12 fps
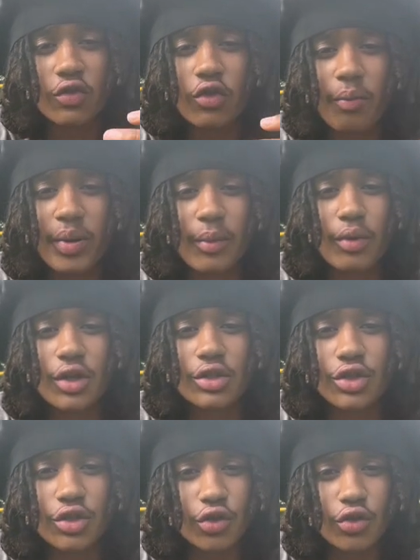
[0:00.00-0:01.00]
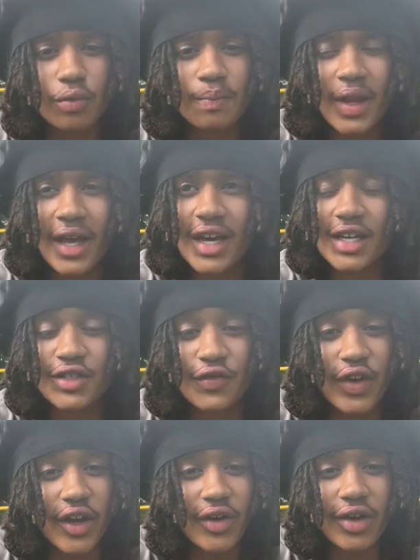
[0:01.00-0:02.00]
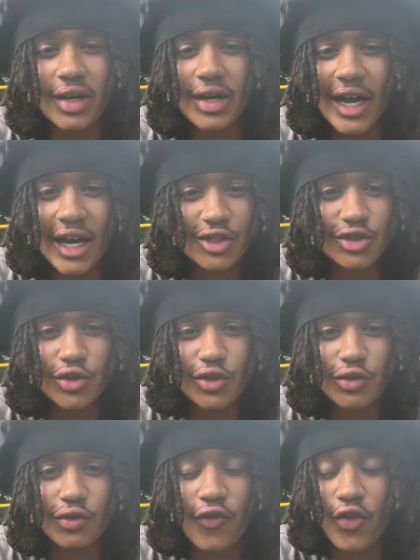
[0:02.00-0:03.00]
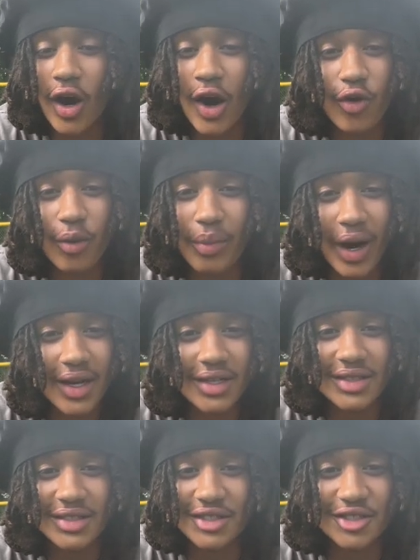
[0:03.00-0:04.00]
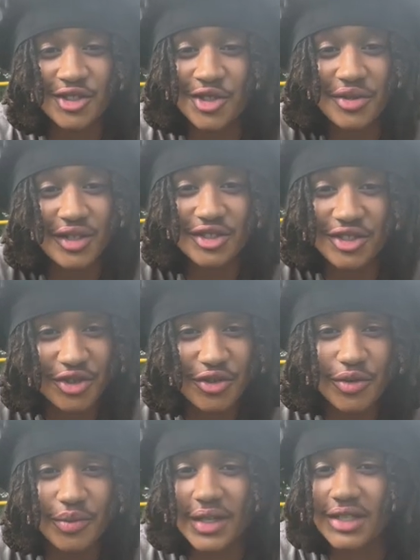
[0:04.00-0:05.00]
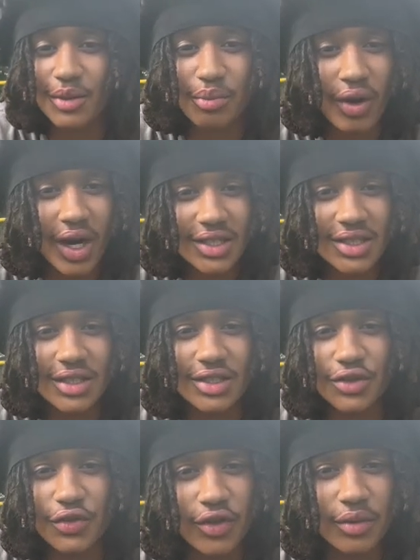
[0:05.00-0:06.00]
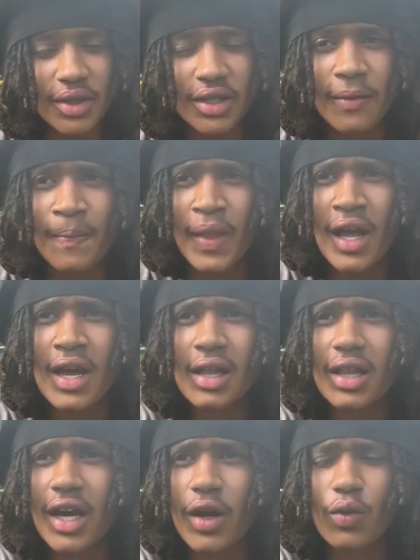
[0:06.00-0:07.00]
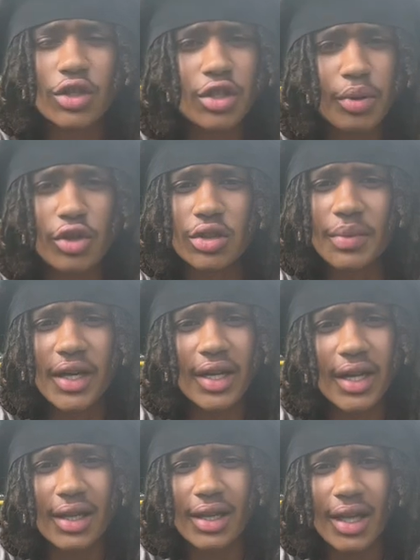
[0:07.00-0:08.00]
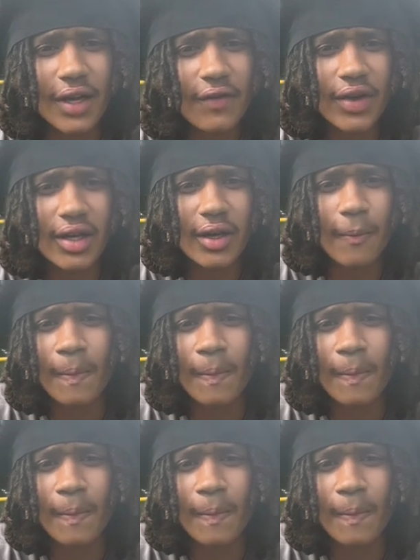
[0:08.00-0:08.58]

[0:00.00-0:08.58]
what people consume is very unnatural for our bodies to consume and to process, you feel me? Like, we're supposed to be eating living,